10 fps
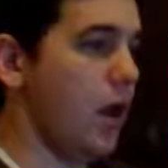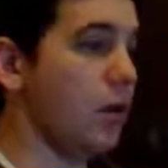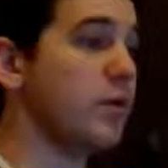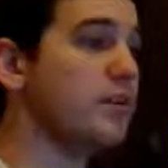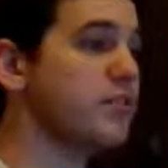
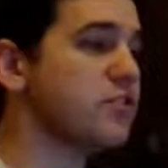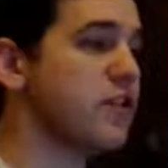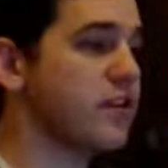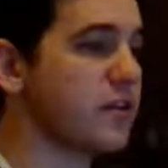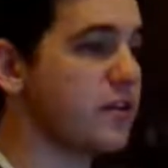A
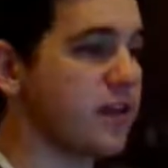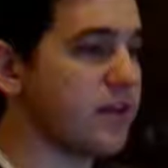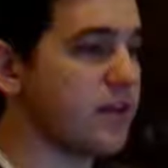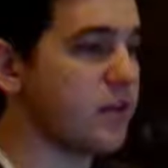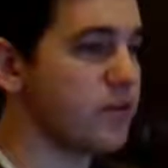researcher has
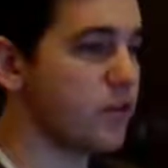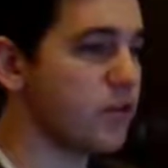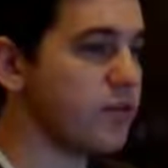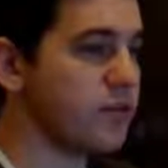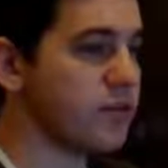collected the
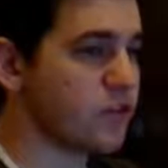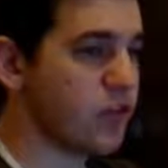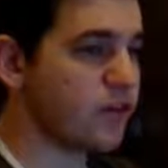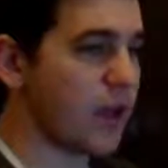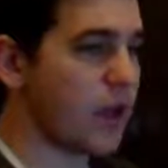results of a
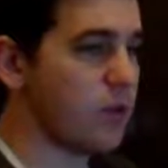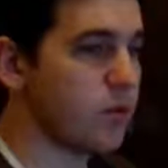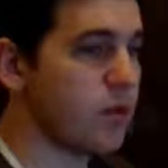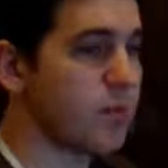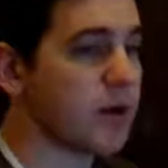survey
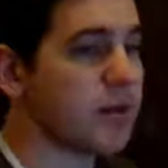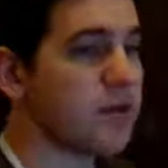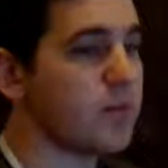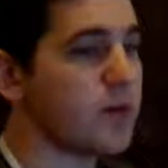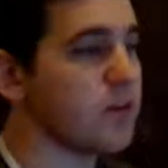where the
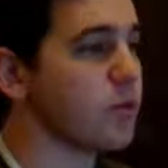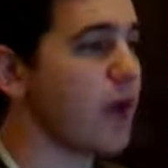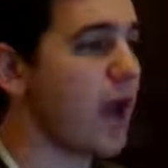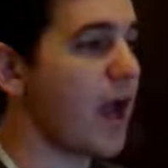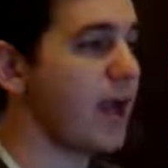participants
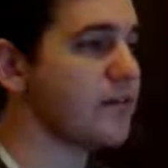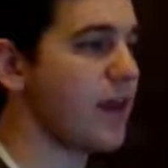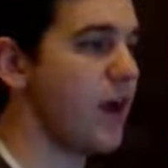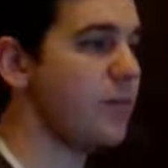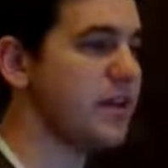were asked
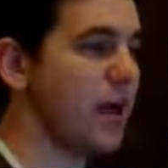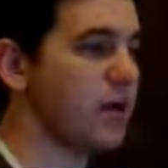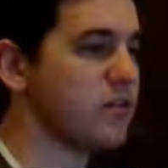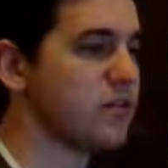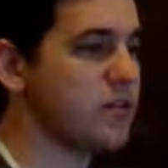how many
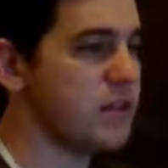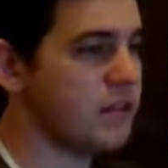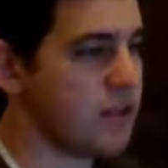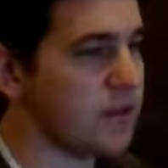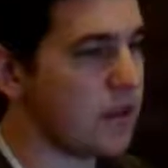hours of
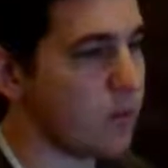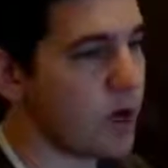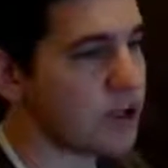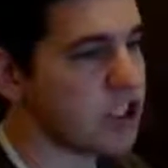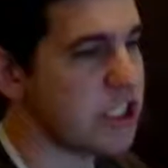TV they
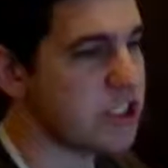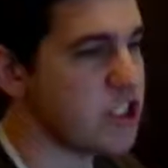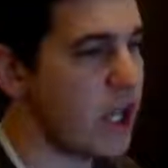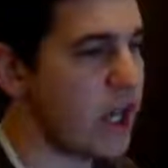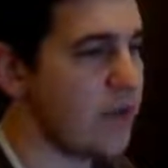watch each
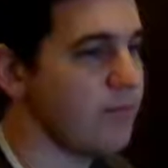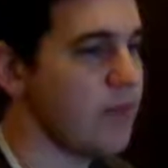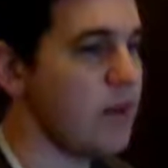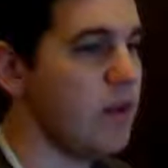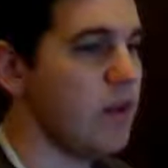day.
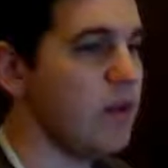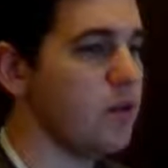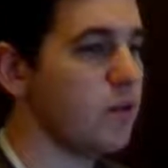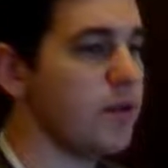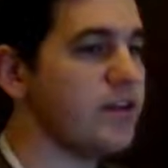
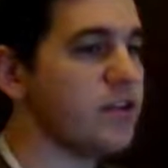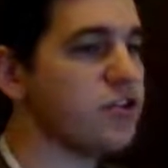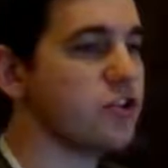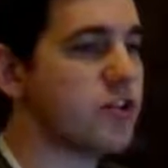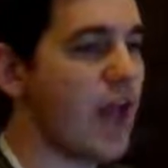The
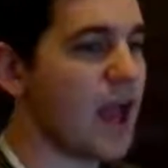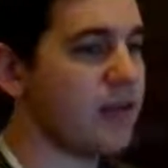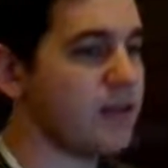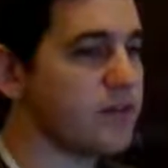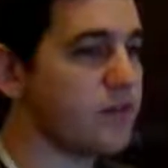researcher
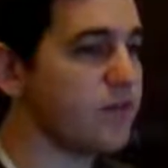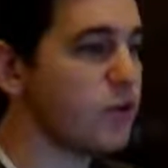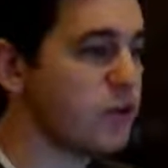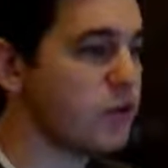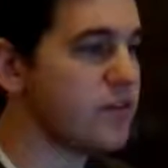tallies the
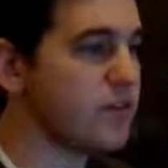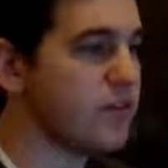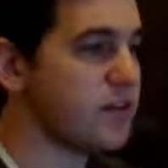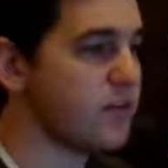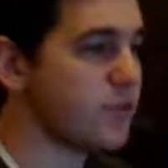
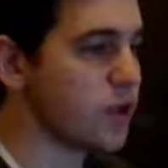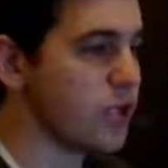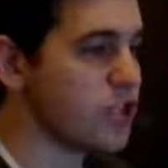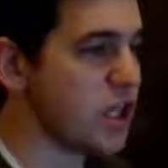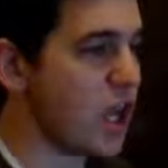frequencies for
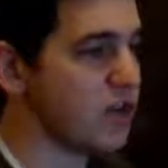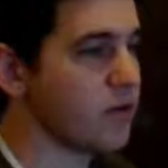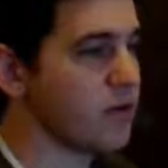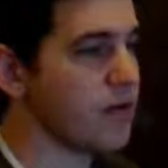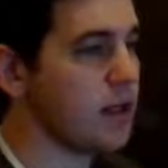each
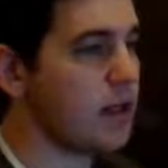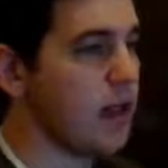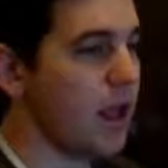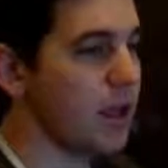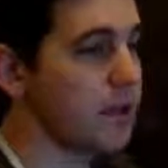category
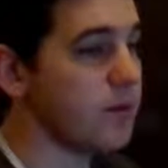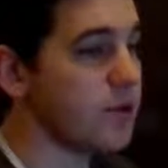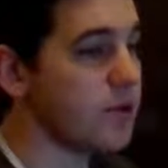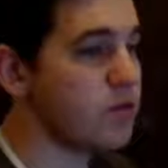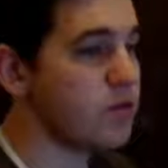and
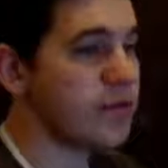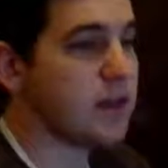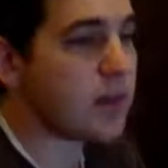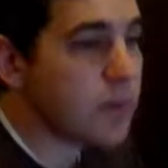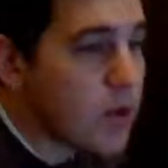computes
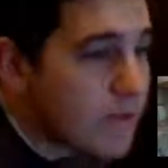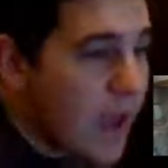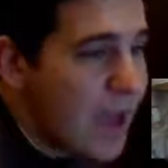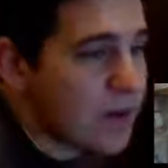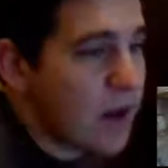mean number
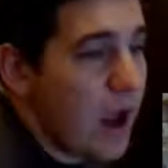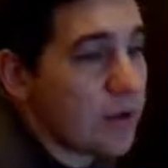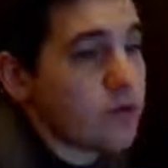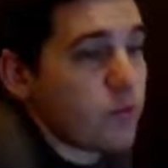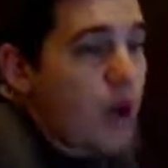of
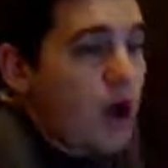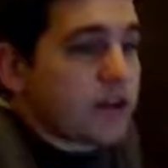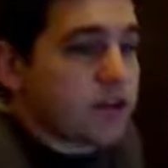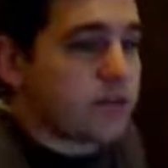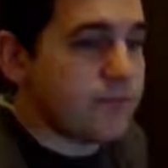hours
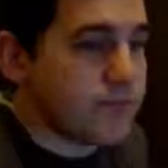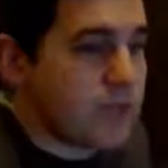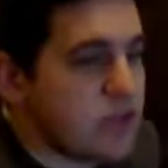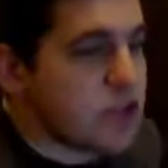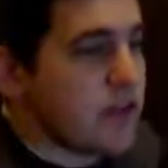watched.
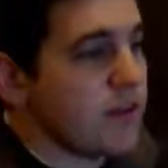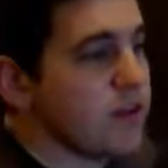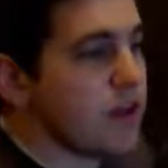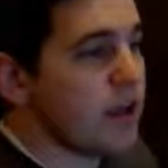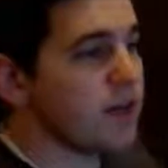She
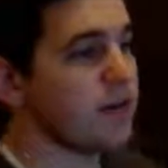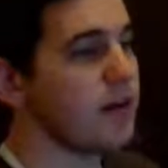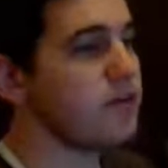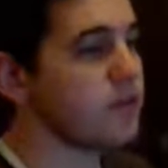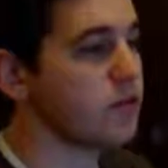then creates a
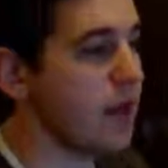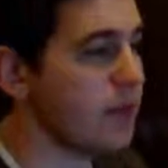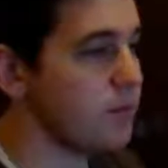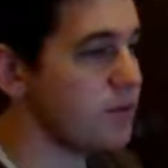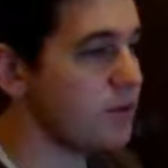
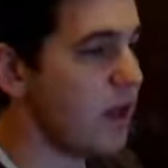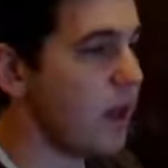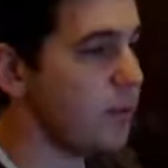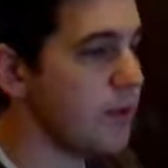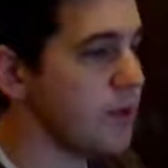histogram to
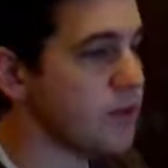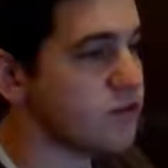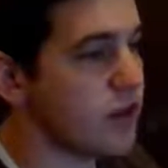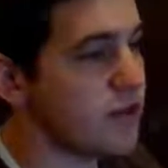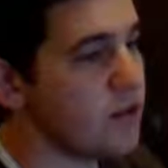help
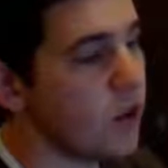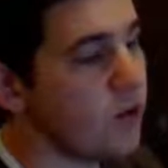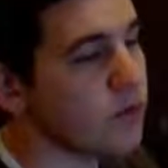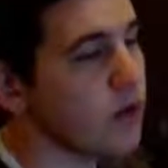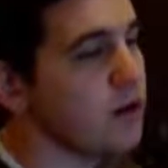illustrate the
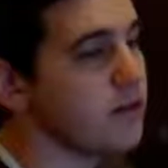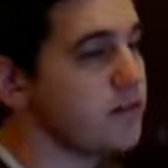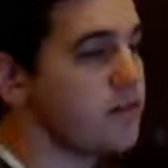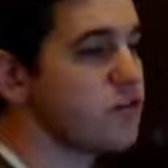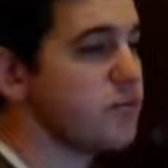overall
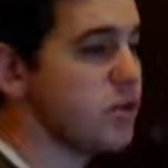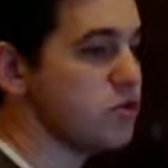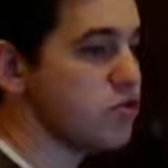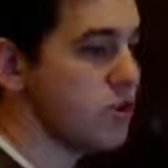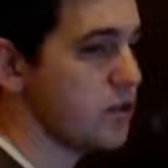
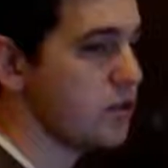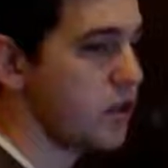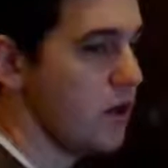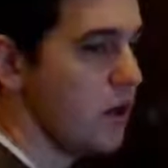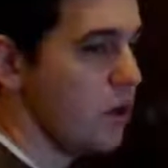distribution.
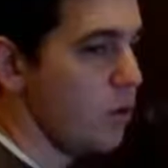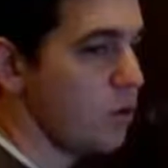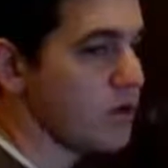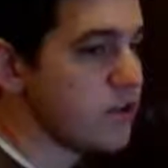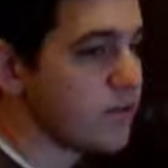
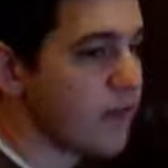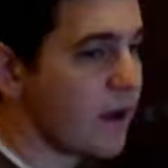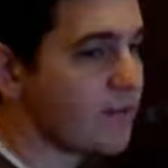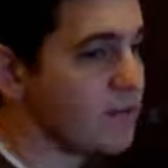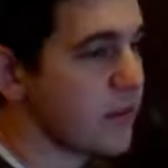Which of the
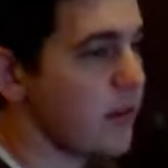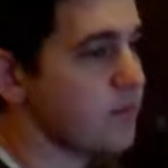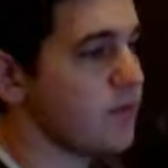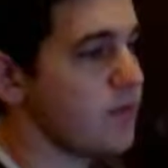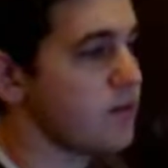5
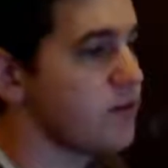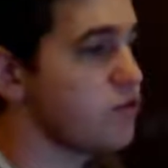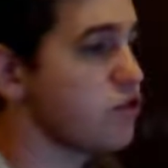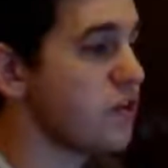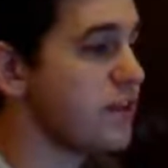steps of the
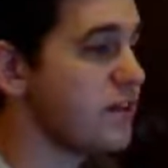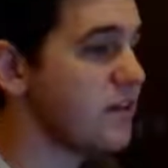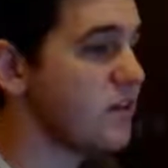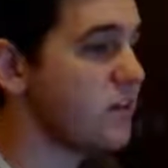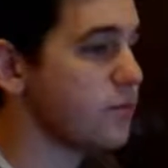
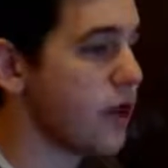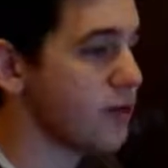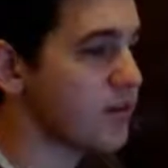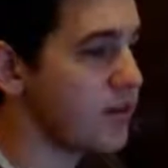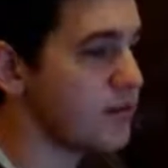statistical
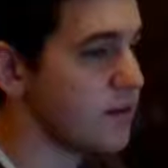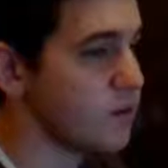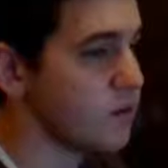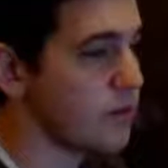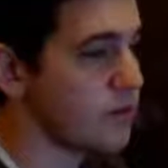process did
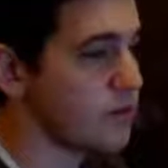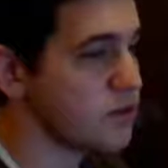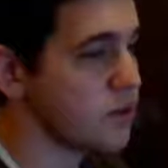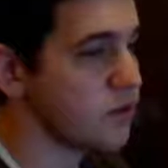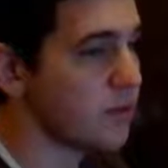the
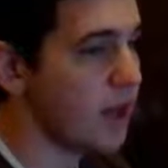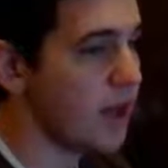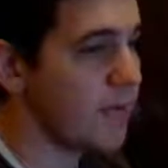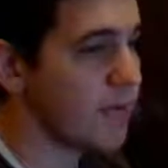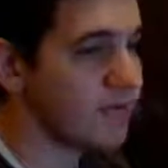researcher
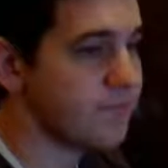apply?